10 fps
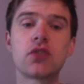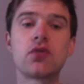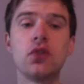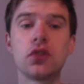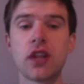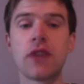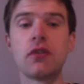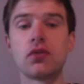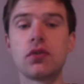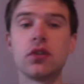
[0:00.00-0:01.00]
draw, seven
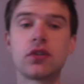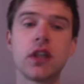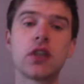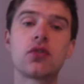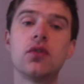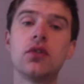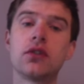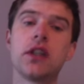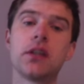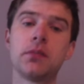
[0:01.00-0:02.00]
draw, six draw,
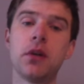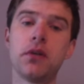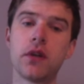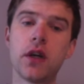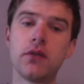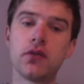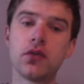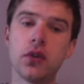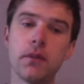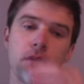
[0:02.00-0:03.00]
six blow, five draw.